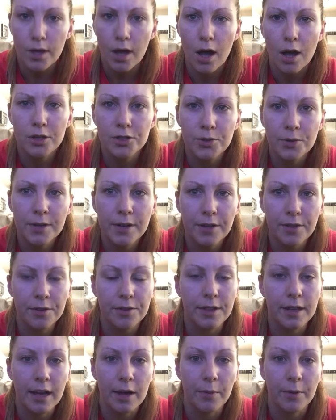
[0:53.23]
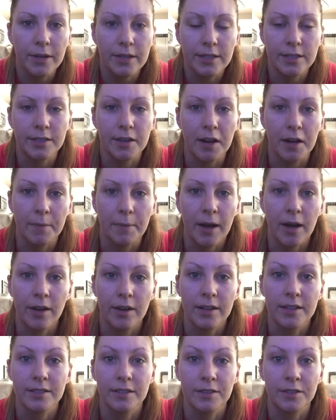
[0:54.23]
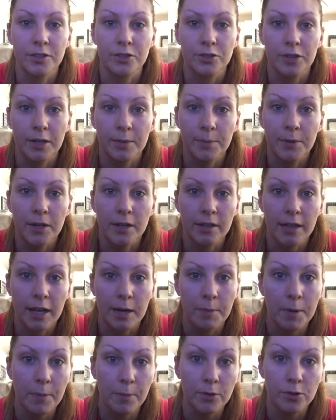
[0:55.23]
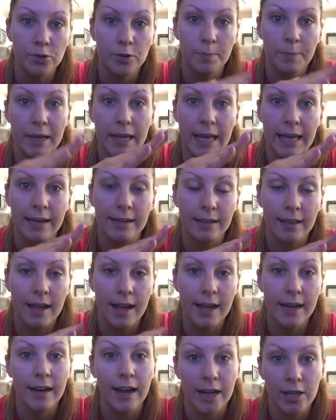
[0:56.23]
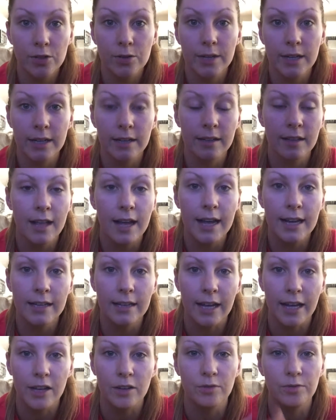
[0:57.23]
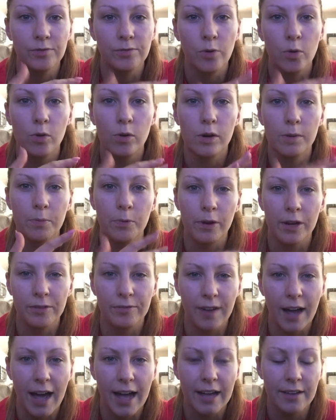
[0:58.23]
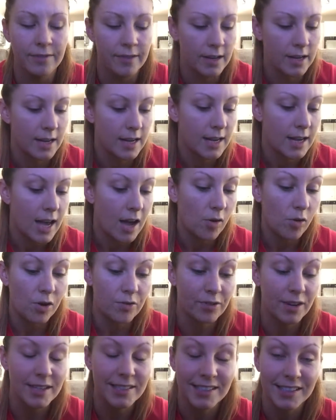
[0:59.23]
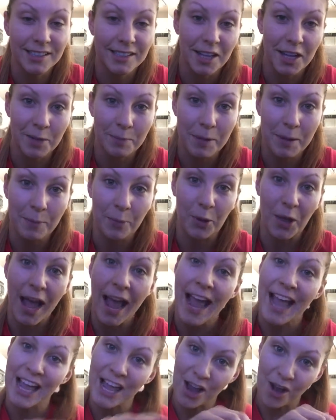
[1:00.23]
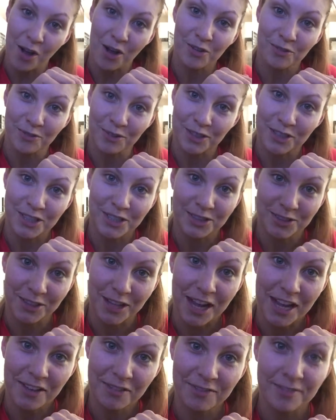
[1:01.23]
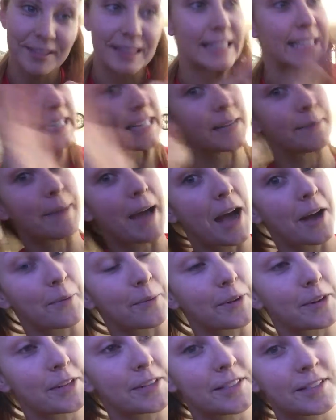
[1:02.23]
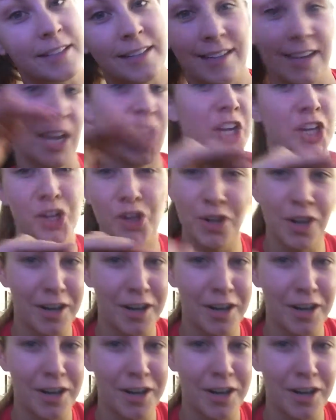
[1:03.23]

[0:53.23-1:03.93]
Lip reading: also another thing I wanted to talk about is on the treadmill, a lot of people do a big incline. I do an incline like 4.5. However, I see a lot of people hanging on for dear life, leaning backwards. You're